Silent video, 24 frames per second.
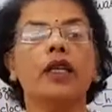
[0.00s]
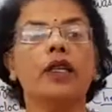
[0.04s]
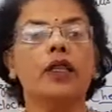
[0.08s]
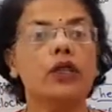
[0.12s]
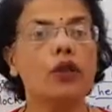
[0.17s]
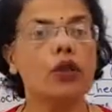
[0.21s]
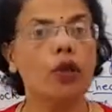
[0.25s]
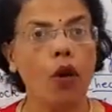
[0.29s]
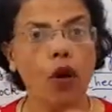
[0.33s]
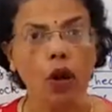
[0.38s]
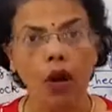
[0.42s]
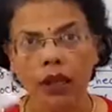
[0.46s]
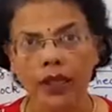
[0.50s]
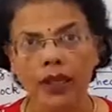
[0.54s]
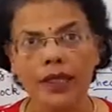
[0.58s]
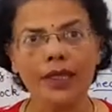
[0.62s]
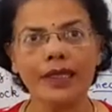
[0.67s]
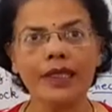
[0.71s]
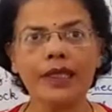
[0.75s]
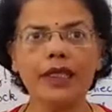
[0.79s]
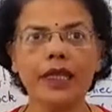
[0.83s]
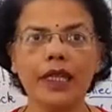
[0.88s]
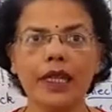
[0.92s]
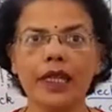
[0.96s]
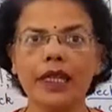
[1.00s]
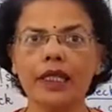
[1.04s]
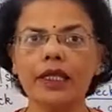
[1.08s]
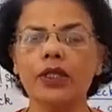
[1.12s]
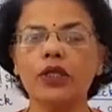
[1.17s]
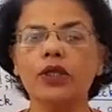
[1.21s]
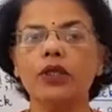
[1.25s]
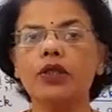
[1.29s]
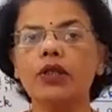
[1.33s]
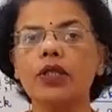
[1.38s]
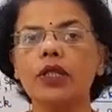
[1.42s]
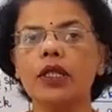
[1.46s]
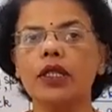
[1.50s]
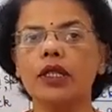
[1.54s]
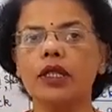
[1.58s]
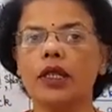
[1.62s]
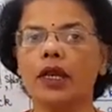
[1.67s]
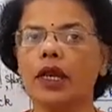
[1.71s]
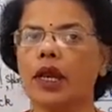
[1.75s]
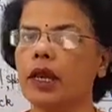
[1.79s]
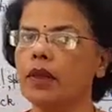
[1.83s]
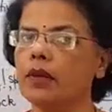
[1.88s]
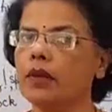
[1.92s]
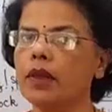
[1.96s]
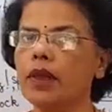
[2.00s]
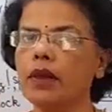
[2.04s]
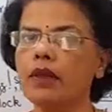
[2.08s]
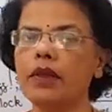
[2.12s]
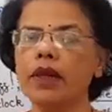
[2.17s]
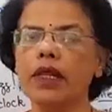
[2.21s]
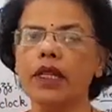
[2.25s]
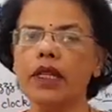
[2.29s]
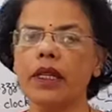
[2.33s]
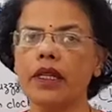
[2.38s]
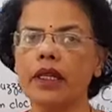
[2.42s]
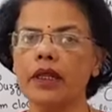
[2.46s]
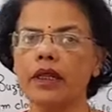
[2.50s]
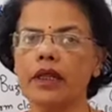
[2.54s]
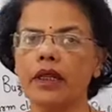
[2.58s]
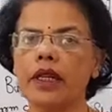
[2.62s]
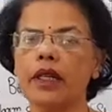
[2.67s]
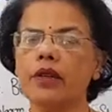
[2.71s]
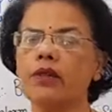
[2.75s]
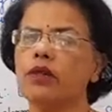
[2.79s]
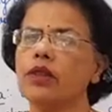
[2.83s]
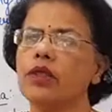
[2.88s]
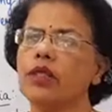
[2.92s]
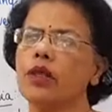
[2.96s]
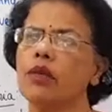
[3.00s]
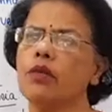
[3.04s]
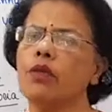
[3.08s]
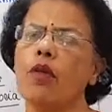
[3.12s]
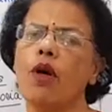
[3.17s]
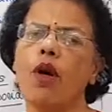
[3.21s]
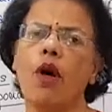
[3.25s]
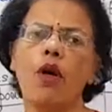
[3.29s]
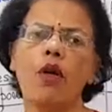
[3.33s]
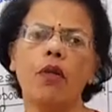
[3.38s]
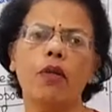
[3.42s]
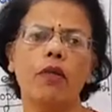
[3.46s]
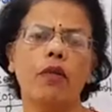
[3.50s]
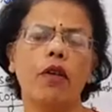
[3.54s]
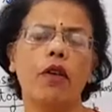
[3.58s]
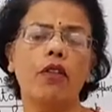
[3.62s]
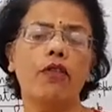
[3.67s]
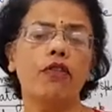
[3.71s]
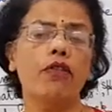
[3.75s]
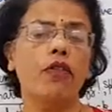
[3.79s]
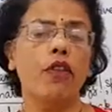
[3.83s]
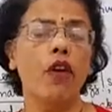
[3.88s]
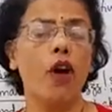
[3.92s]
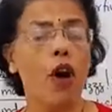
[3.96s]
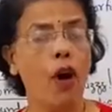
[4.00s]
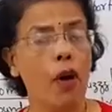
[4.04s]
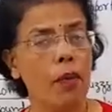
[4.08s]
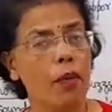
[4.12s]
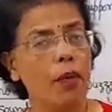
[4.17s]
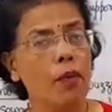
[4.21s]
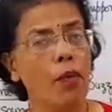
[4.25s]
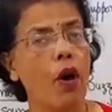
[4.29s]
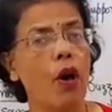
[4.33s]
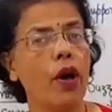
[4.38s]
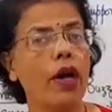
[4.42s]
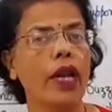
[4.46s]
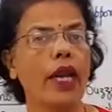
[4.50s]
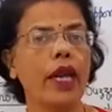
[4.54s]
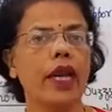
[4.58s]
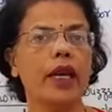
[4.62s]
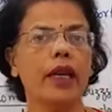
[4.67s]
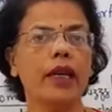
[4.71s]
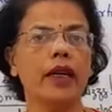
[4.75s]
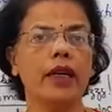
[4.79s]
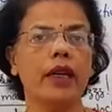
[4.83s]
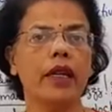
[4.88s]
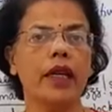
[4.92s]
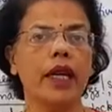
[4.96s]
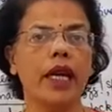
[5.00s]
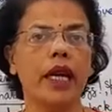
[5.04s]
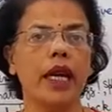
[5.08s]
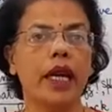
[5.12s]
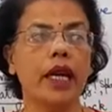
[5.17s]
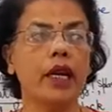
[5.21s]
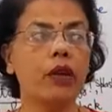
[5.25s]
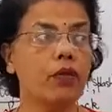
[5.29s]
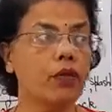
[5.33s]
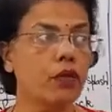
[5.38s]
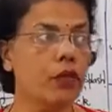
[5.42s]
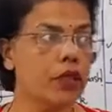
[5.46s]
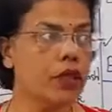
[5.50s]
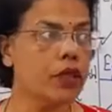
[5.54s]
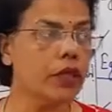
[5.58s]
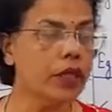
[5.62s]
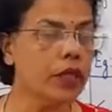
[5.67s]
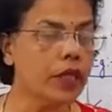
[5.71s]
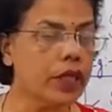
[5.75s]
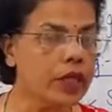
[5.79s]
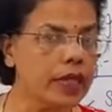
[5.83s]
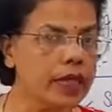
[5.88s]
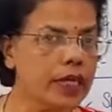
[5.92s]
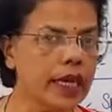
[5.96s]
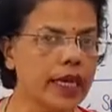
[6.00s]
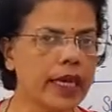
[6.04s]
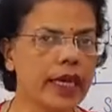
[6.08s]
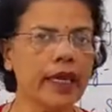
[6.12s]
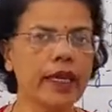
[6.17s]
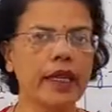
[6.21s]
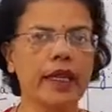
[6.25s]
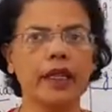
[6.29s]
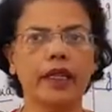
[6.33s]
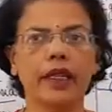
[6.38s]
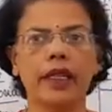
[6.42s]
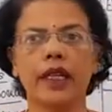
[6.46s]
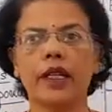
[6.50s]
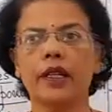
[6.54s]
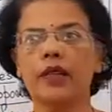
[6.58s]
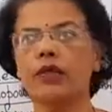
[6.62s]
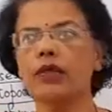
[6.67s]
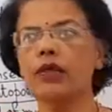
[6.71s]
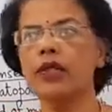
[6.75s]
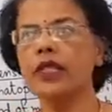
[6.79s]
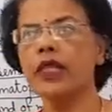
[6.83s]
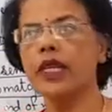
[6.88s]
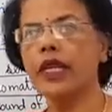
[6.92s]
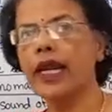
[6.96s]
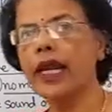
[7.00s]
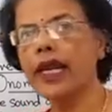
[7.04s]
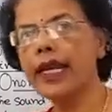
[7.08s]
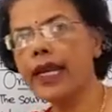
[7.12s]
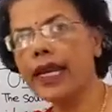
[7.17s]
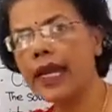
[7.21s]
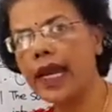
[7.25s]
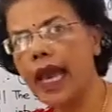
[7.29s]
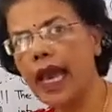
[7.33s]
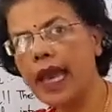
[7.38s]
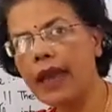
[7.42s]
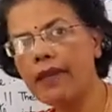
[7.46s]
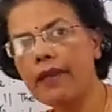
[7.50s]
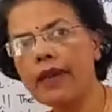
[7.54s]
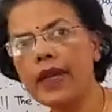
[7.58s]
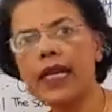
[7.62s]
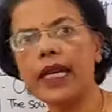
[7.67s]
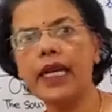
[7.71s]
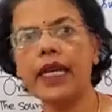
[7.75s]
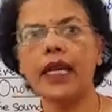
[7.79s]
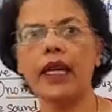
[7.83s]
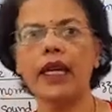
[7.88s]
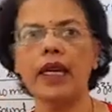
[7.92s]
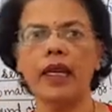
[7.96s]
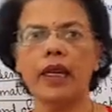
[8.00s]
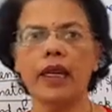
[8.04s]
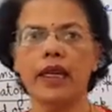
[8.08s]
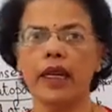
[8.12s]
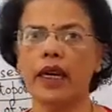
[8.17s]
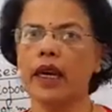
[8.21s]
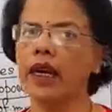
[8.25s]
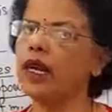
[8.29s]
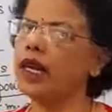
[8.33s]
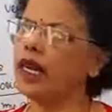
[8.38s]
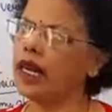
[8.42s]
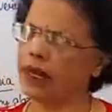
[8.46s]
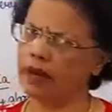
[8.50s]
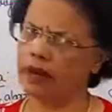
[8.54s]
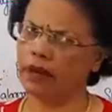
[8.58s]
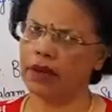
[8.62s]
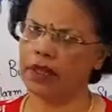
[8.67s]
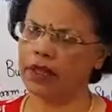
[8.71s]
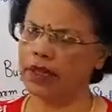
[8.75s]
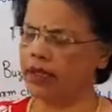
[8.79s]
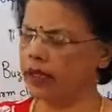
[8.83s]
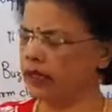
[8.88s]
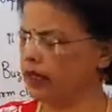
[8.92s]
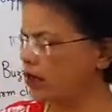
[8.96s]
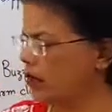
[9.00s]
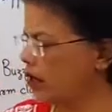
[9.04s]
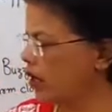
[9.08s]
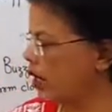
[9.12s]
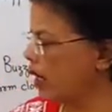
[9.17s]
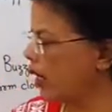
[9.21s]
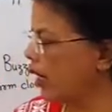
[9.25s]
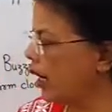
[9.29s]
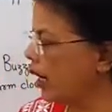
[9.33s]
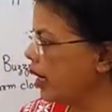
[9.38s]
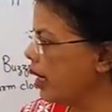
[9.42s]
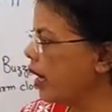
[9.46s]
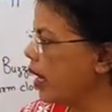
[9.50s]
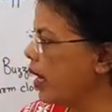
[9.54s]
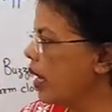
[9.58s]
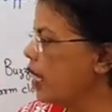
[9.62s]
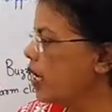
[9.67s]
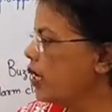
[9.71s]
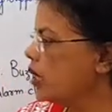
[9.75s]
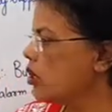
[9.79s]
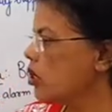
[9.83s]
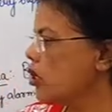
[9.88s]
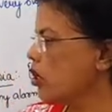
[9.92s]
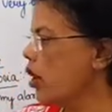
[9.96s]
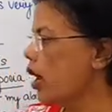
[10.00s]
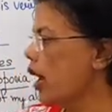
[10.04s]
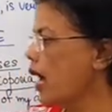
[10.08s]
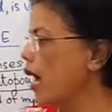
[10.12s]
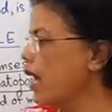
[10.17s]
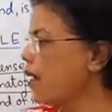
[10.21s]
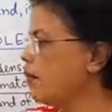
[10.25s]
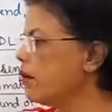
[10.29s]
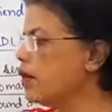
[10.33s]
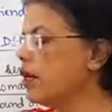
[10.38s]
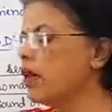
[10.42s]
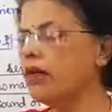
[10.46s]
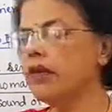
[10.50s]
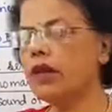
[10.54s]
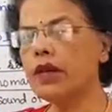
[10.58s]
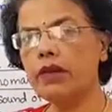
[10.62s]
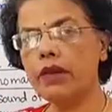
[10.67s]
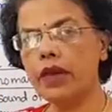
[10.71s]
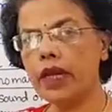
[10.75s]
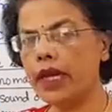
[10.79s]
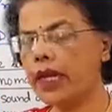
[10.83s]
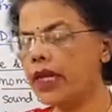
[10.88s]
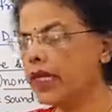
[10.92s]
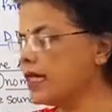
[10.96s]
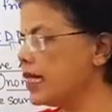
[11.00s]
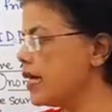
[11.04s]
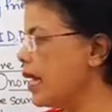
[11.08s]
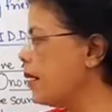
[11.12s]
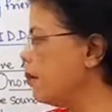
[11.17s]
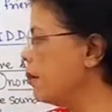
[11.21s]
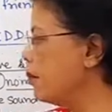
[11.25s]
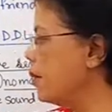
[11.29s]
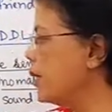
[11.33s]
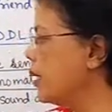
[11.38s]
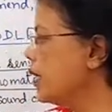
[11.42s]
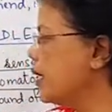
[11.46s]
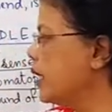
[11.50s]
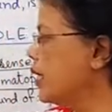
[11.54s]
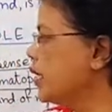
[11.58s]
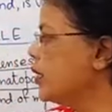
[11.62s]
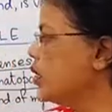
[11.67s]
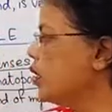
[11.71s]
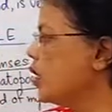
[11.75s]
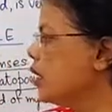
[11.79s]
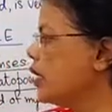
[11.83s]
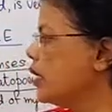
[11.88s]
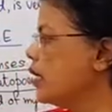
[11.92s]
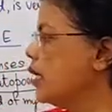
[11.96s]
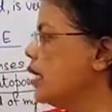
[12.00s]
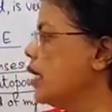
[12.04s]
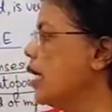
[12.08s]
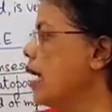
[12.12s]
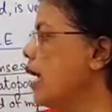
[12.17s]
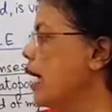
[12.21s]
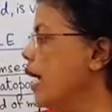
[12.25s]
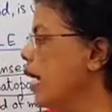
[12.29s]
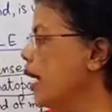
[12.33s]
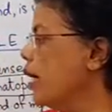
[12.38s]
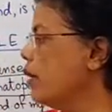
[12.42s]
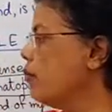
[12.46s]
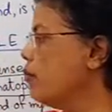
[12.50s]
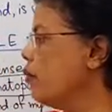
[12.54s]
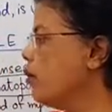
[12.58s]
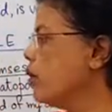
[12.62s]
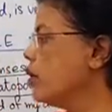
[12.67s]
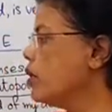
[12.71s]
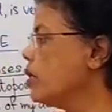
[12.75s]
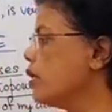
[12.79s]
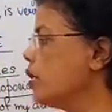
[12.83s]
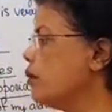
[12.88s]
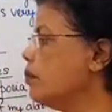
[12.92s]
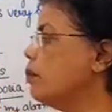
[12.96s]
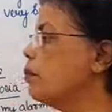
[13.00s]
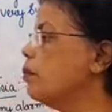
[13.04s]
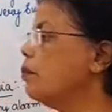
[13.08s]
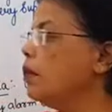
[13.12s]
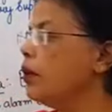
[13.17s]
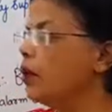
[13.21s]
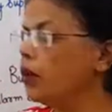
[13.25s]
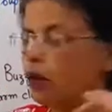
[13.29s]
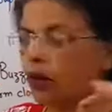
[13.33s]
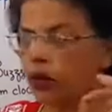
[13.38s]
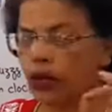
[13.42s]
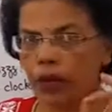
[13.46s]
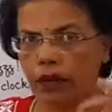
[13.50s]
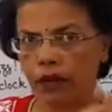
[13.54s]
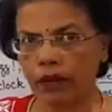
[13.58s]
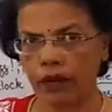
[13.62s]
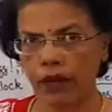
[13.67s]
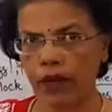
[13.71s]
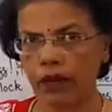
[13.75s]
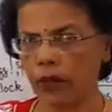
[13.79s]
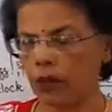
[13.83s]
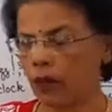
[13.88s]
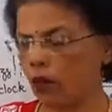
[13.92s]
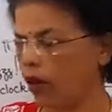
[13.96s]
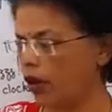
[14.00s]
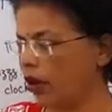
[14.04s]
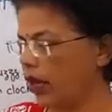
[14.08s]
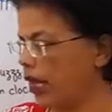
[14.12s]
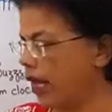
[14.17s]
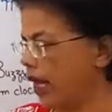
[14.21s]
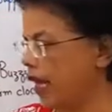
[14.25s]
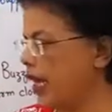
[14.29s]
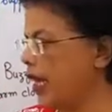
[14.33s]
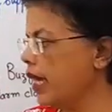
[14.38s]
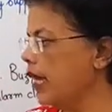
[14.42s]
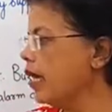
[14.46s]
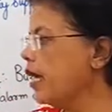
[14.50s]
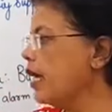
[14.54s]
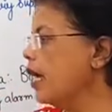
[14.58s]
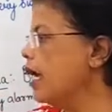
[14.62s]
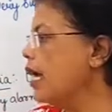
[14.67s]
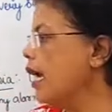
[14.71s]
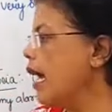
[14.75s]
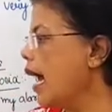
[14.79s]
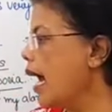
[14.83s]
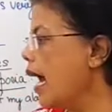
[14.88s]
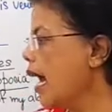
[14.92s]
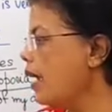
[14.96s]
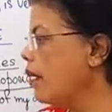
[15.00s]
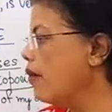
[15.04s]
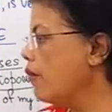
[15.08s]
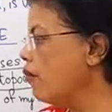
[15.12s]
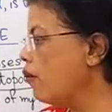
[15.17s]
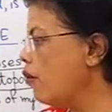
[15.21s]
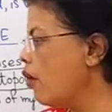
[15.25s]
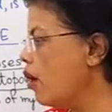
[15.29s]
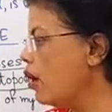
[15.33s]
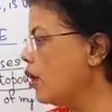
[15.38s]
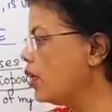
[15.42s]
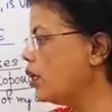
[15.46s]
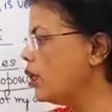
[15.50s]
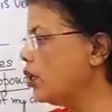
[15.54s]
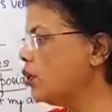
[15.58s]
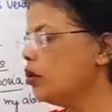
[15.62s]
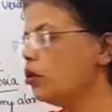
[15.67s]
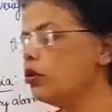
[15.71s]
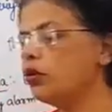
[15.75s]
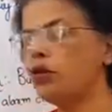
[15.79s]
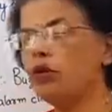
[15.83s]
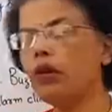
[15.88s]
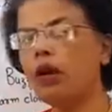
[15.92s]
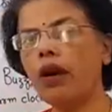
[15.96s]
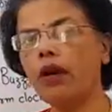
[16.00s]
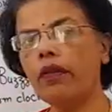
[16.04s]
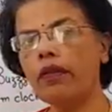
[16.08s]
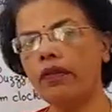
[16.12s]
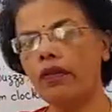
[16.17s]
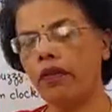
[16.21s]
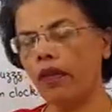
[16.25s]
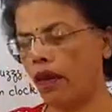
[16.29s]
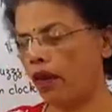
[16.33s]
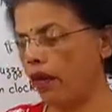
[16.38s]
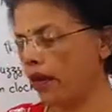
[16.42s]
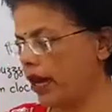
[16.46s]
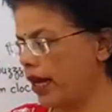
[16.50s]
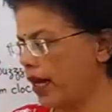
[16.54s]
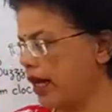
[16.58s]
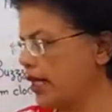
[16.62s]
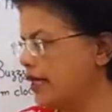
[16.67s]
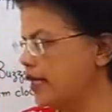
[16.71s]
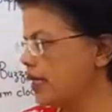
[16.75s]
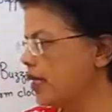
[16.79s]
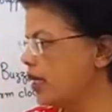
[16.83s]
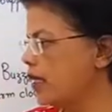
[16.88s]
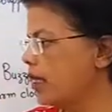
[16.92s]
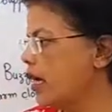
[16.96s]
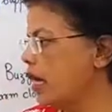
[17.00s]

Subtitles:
All these things to describe the weather. It was a warm morning, it was drizzling, it was raining heavily, likewise. Alright. So I have given one example, dear children. It was a beautiful morning I walked through a forest.